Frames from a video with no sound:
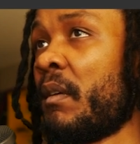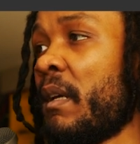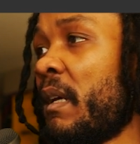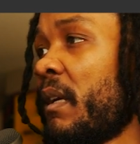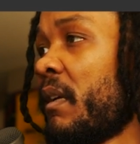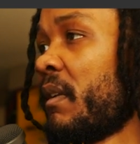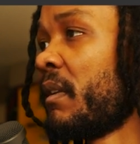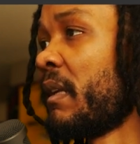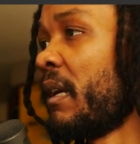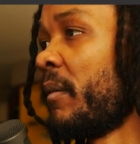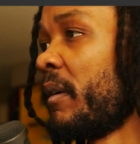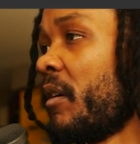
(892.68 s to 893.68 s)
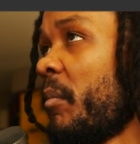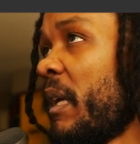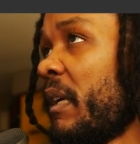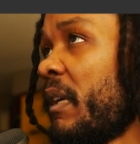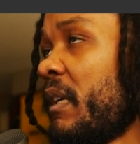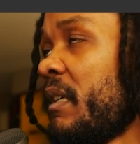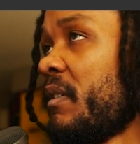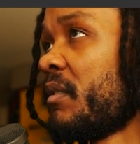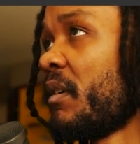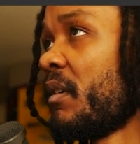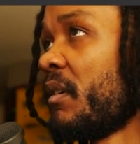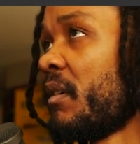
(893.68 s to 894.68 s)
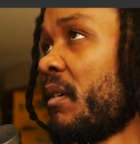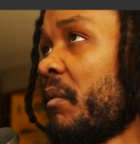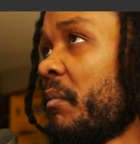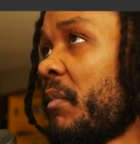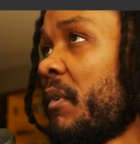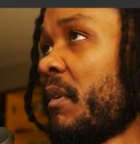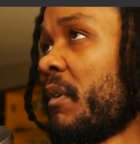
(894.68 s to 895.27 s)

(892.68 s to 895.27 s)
Okay, now we're gonna make an east arm.